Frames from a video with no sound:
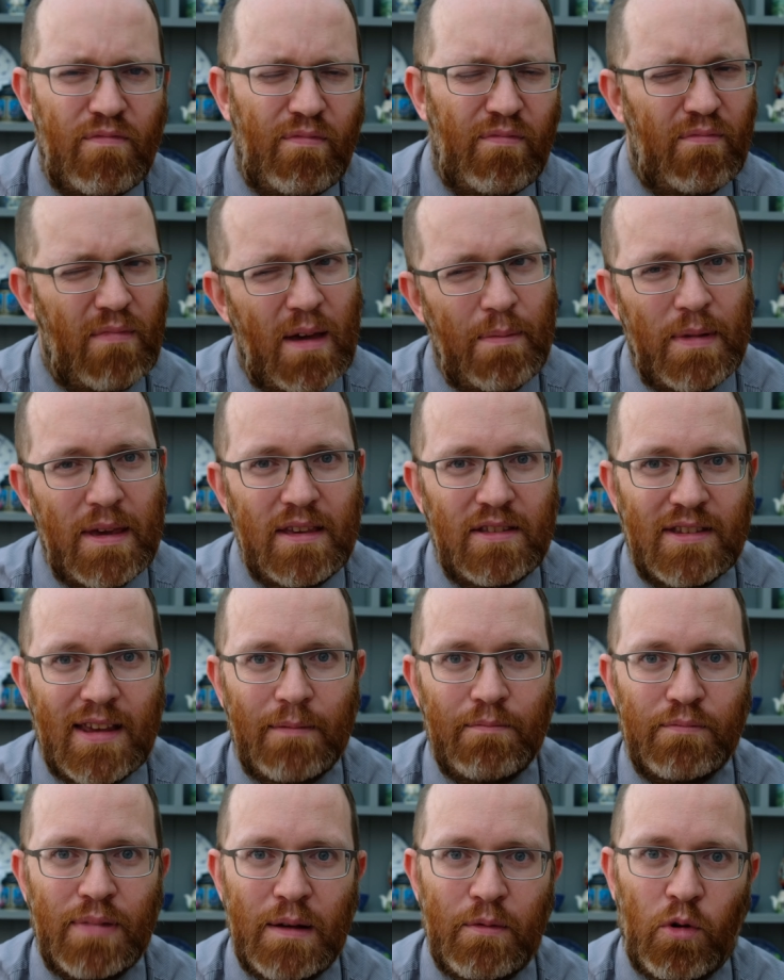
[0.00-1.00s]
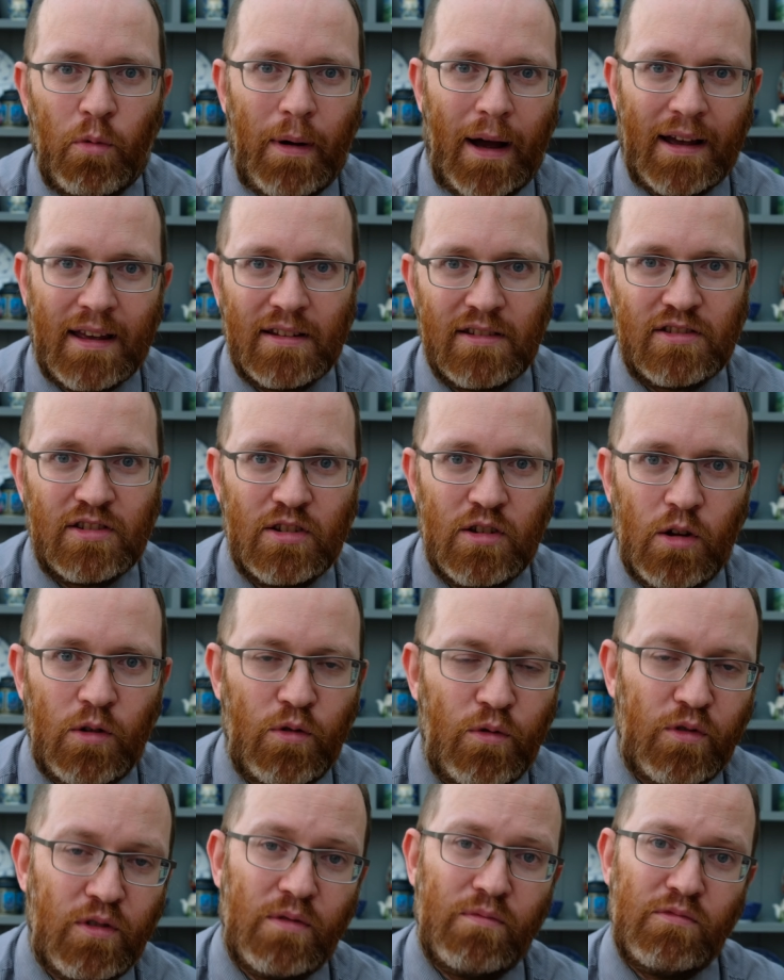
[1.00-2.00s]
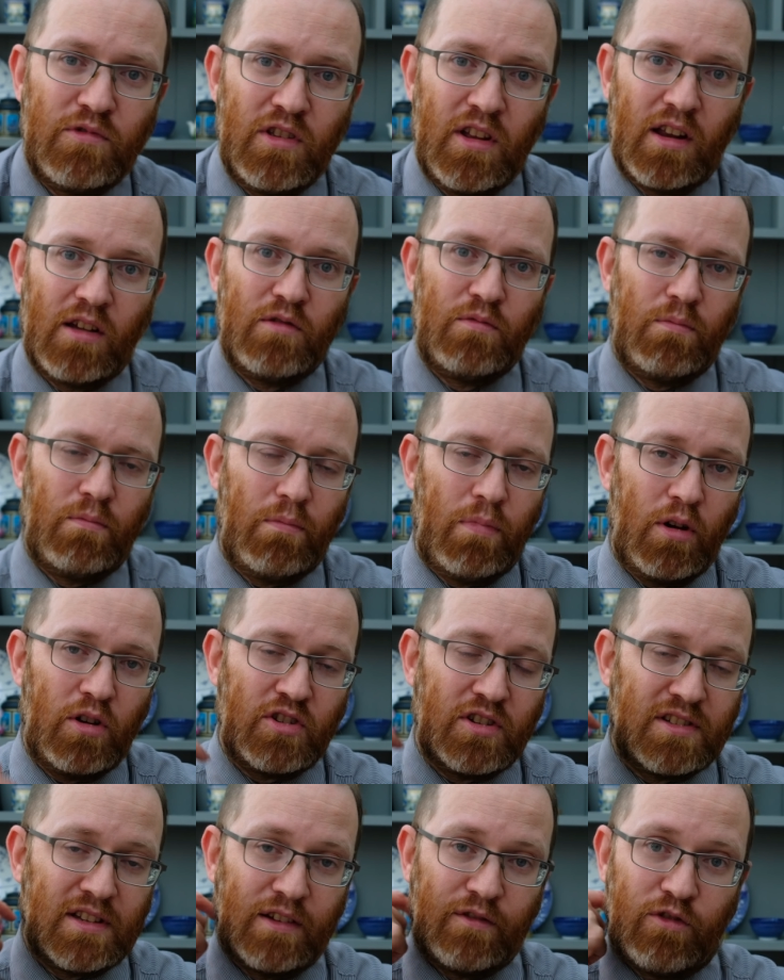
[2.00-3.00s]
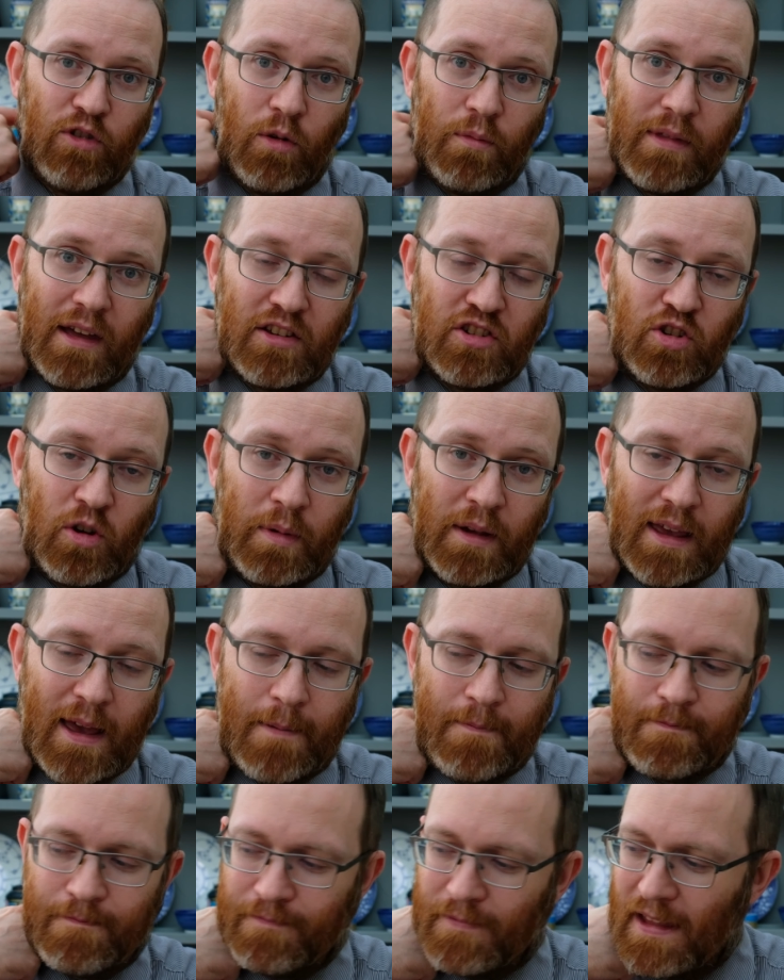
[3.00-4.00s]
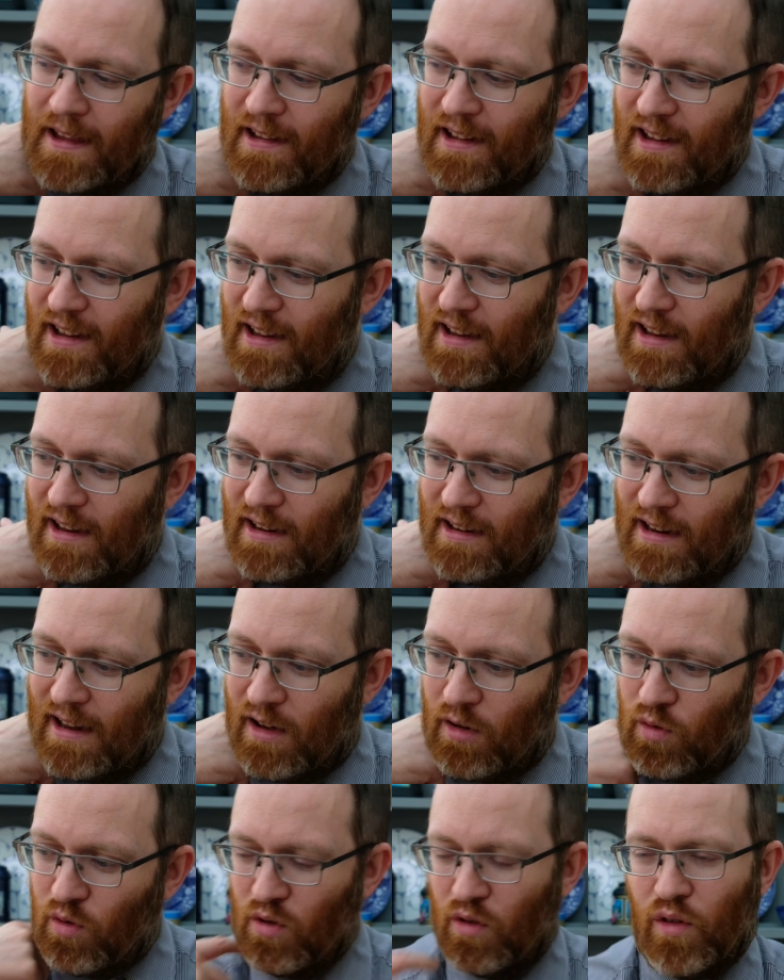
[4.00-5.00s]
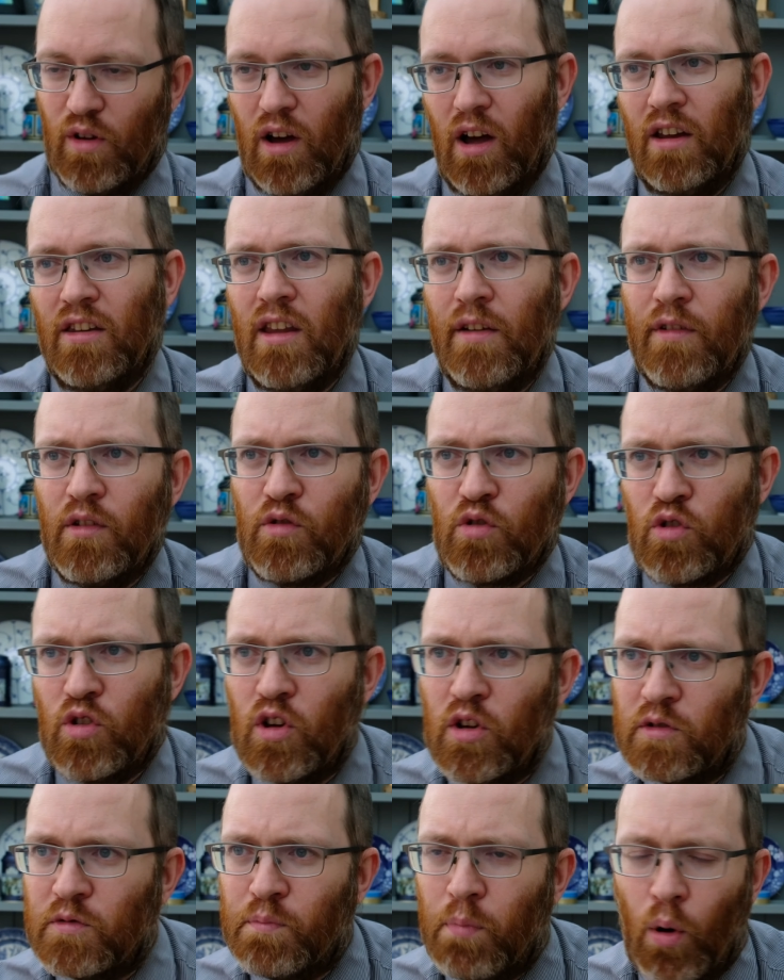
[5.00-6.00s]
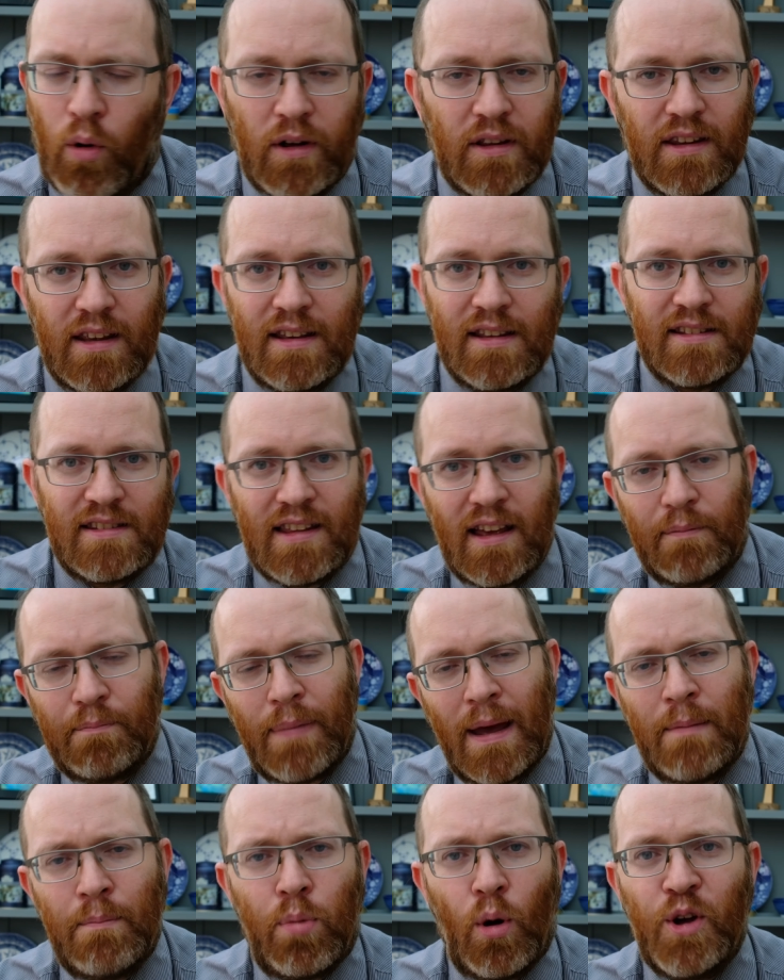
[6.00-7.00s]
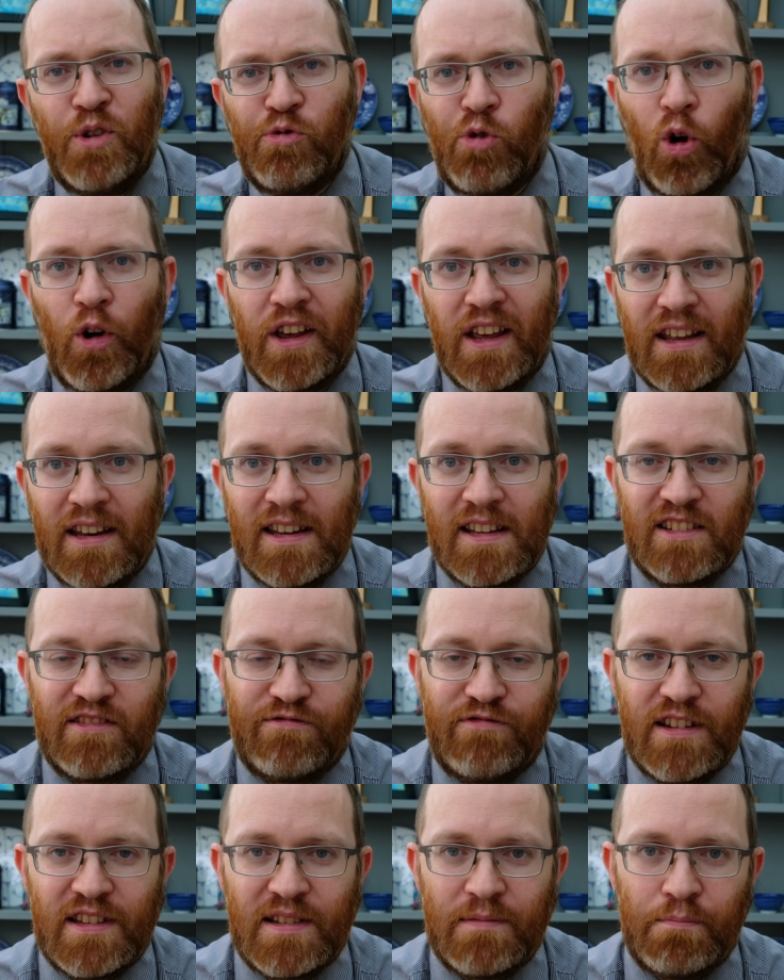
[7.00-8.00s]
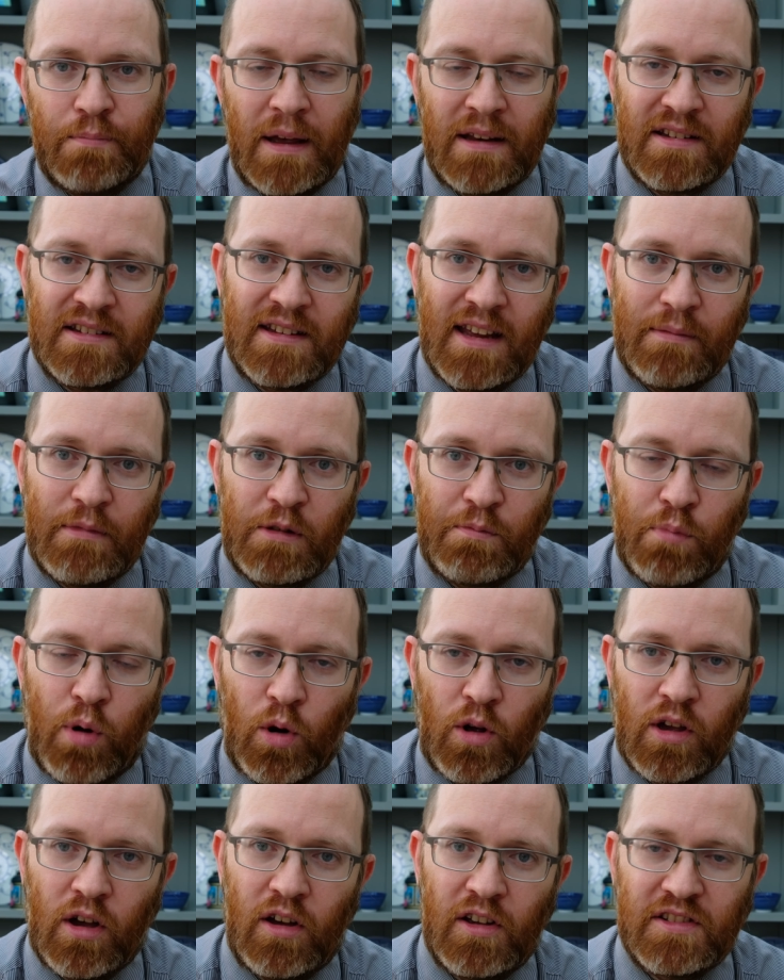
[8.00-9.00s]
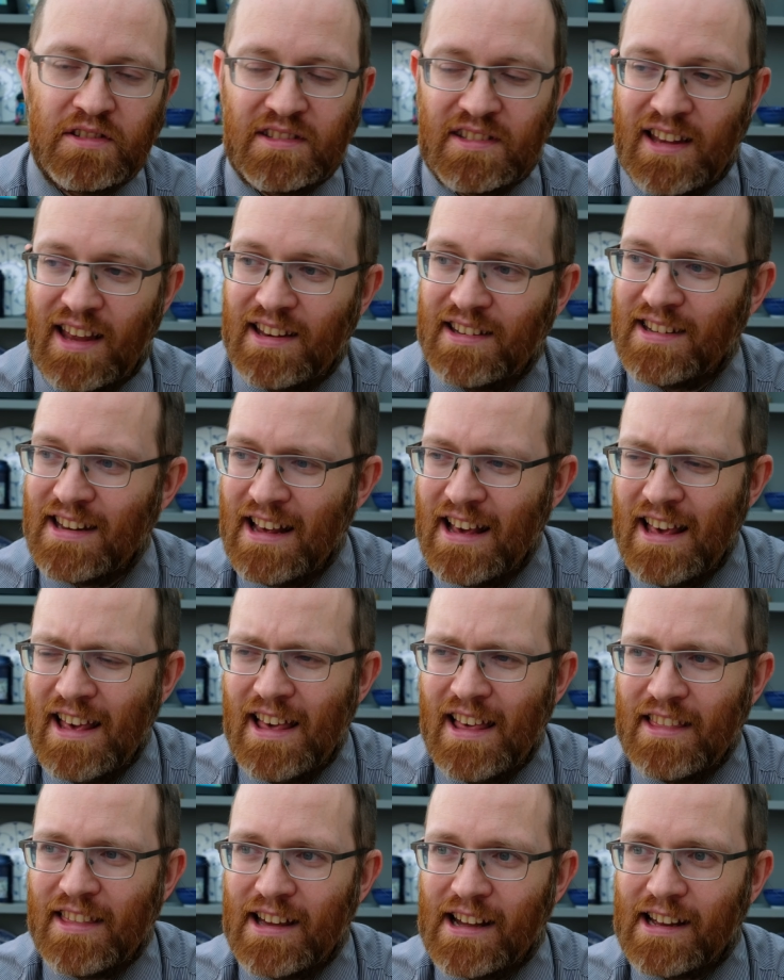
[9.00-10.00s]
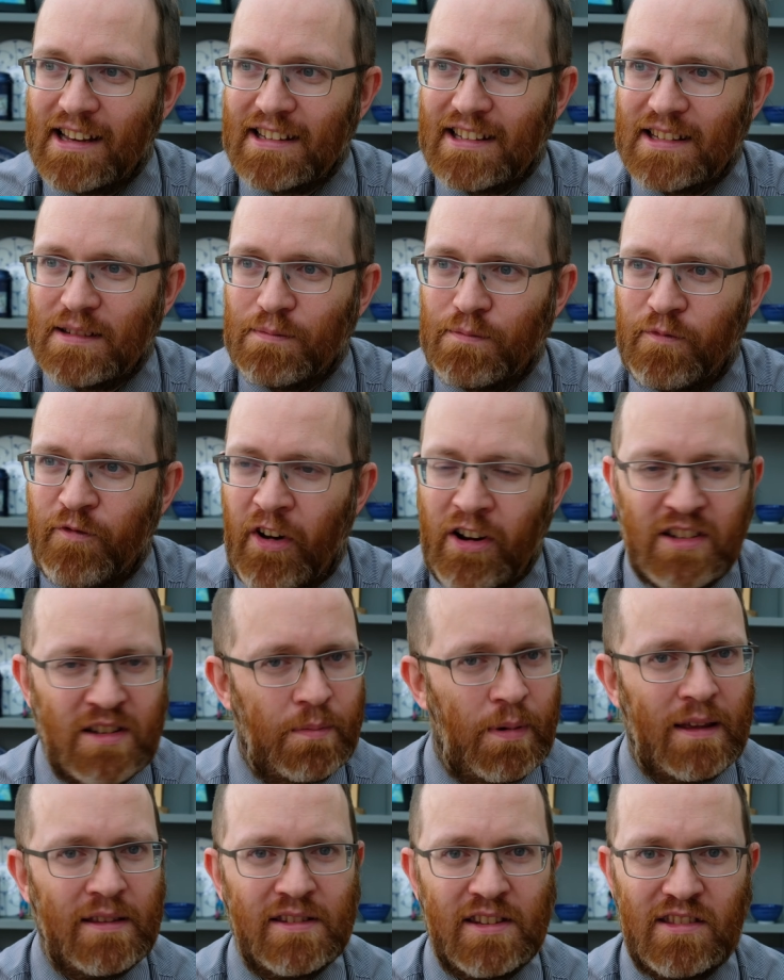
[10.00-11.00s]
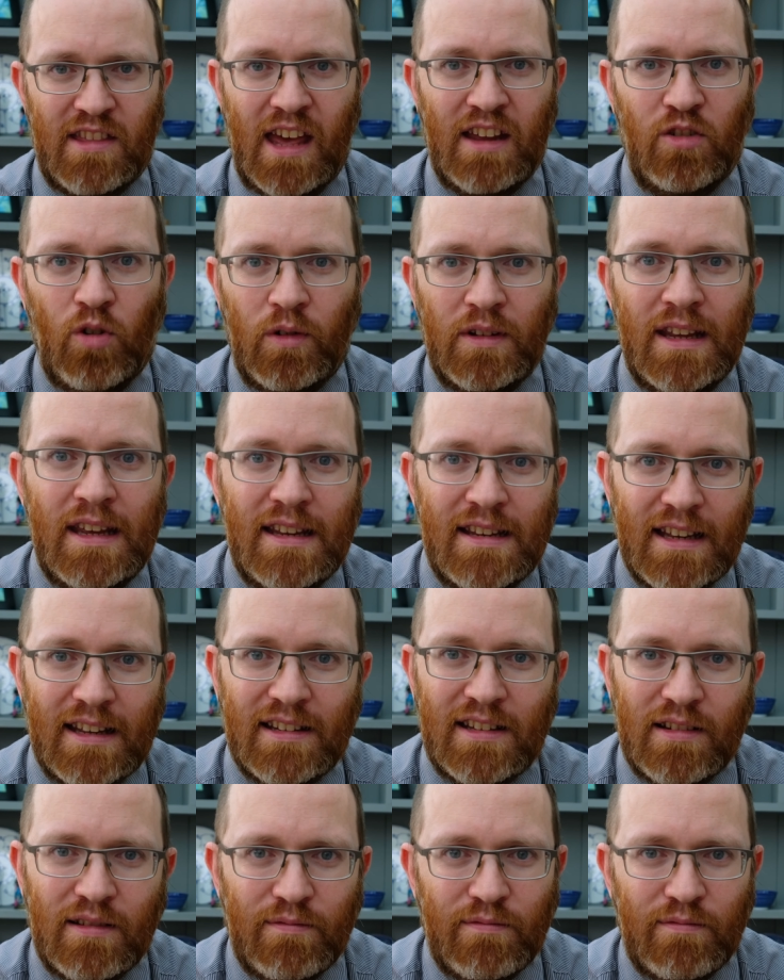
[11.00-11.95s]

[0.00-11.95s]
maybe tempt people back into, you know, purchasing from that shop again. Now, another good point is that Penboy Roy in his recent Pentertainment podcast said that fountain pens, they're not needed.